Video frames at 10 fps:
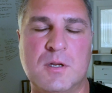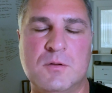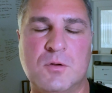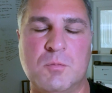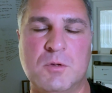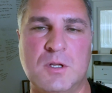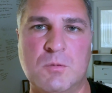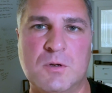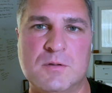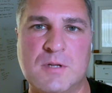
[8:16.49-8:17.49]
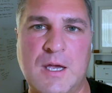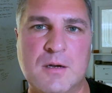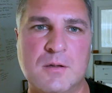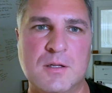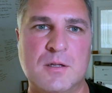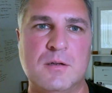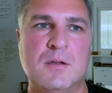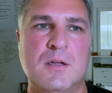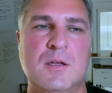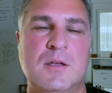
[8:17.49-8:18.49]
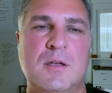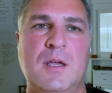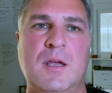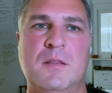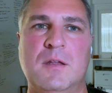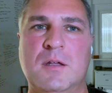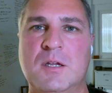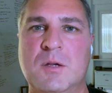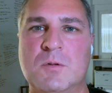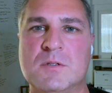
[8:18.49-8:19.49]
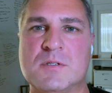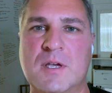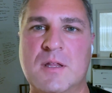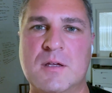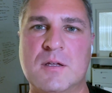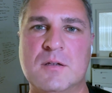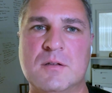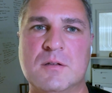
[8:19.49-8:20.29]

He told me he would entitle it and then he would sell it.